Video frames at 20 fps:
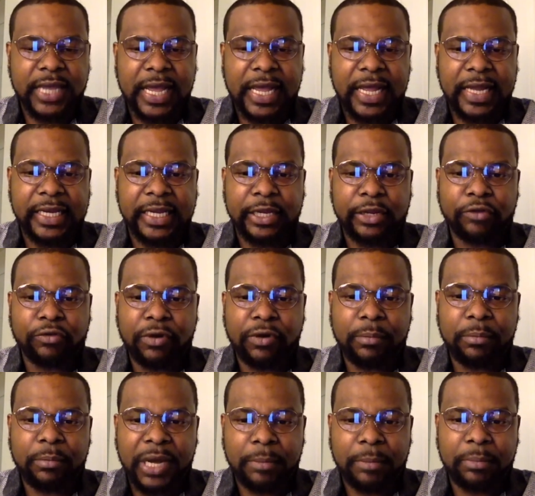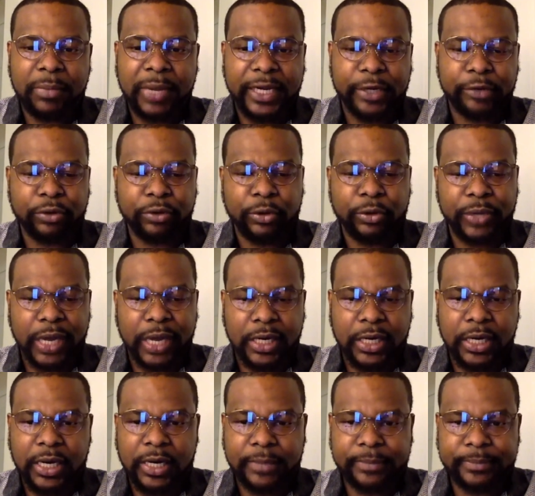at
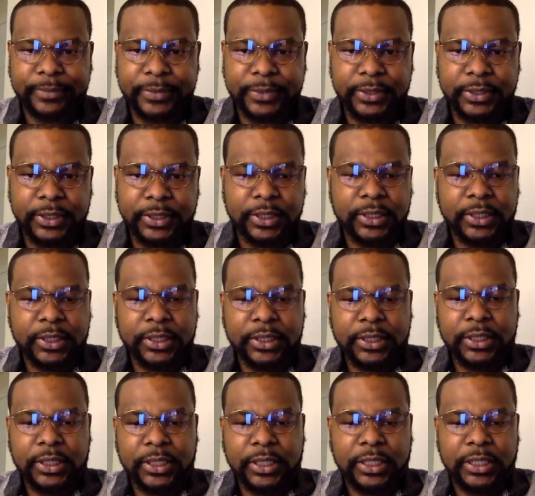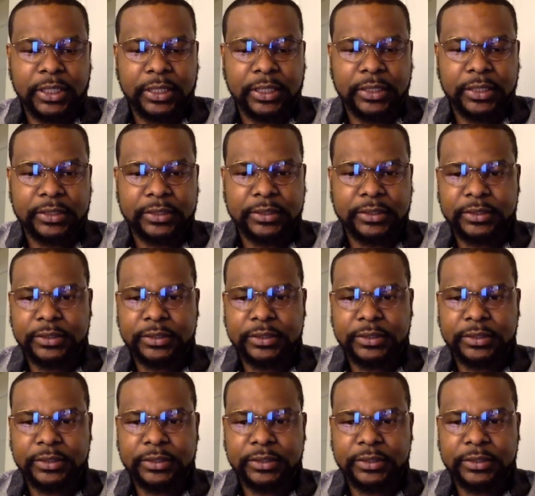ingrammicro.com. Uh,